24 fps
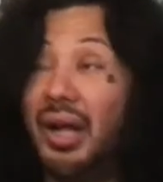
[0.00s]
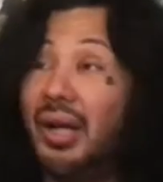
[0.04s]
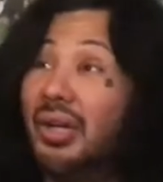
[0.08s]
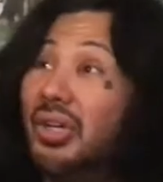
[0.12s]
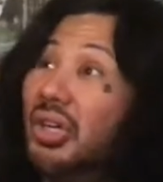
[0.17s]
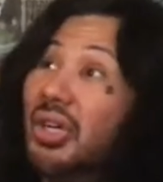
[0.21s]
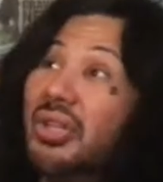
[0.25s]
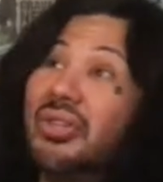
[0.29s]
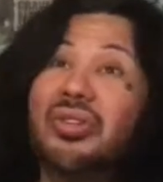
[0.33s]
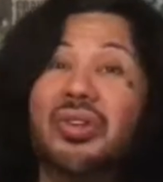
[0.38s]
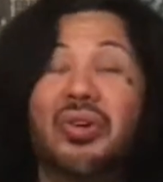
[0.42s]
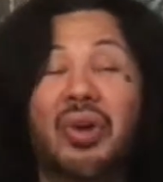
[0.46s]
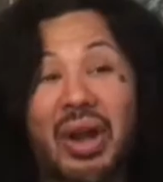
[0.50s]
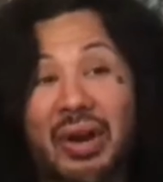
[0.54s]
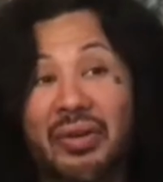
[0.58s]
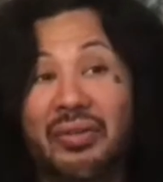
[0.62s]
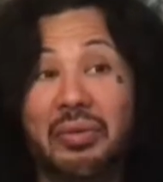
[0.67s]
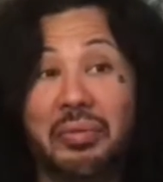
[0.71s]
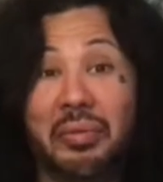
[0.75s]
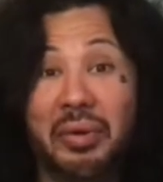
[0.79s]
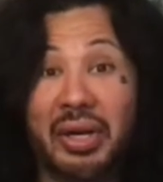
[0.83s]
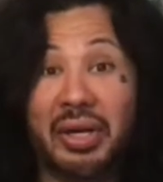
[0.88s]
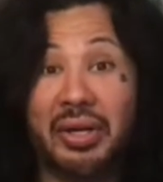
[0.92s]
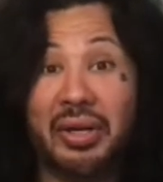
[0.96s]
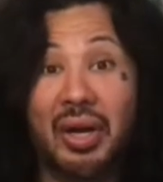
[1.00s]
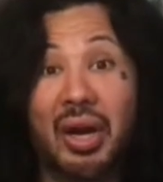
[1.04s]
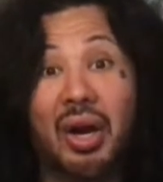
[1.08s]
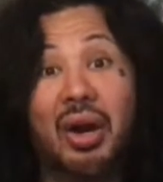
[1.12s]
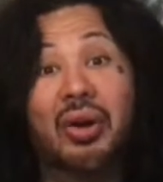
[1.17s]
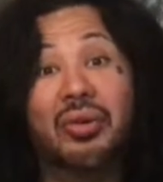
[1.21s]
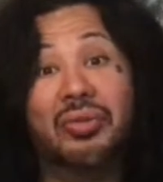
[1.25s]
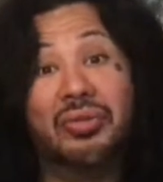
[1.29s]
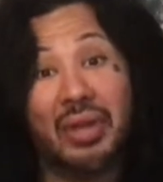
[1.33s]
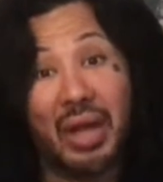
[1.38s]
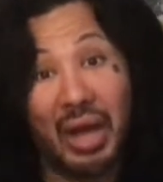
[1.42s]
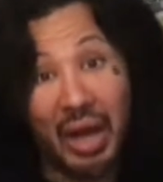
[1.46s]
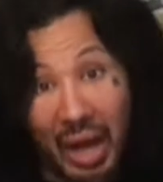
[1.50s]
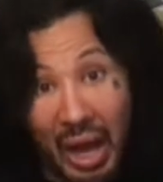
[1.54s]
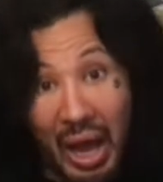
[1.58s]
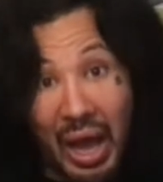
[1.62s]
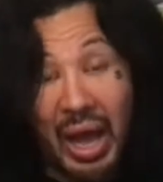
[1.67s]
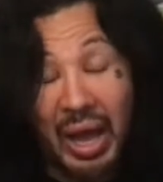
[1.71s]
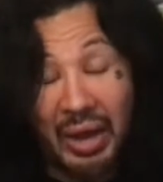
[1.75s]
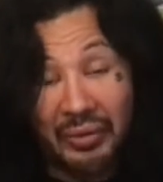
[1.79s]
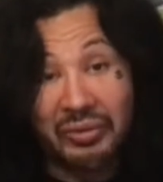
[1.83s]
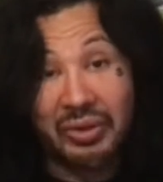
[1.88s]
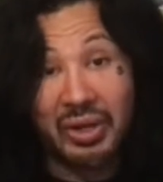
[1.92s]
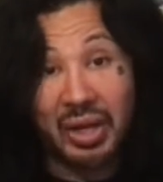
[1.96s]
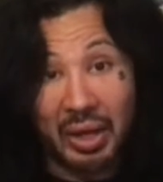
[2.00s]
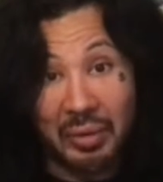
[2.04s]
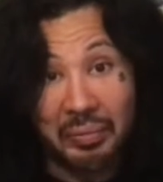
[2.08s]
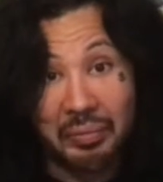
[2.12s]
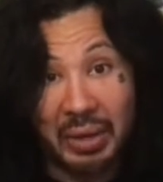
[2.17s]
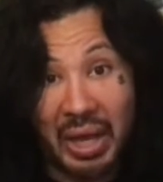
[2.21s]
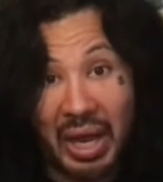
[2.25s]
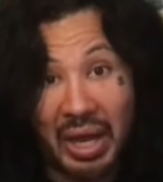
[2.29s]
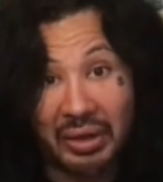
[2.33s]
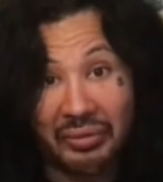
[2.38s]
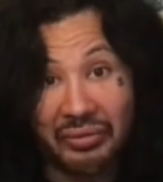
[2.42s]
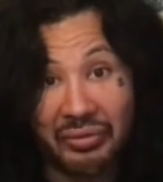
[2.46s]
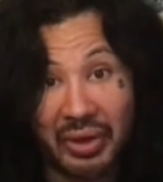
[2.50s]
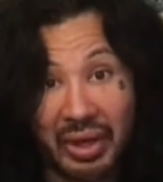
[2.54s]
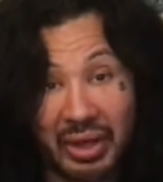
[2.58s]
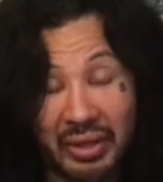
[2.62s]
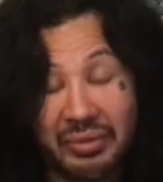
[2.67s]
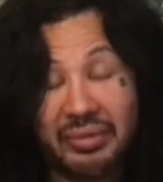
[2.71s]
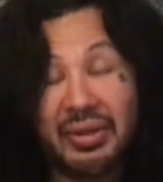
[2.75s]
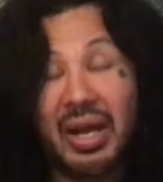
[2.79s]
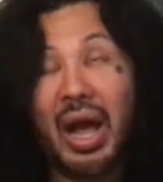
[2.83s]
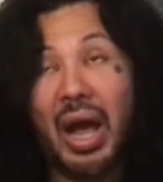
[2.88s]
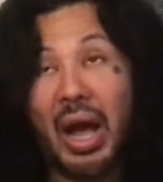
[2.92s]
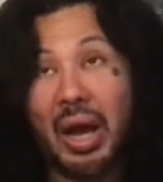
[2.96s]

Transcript: just so everybody knows, I've done blackface.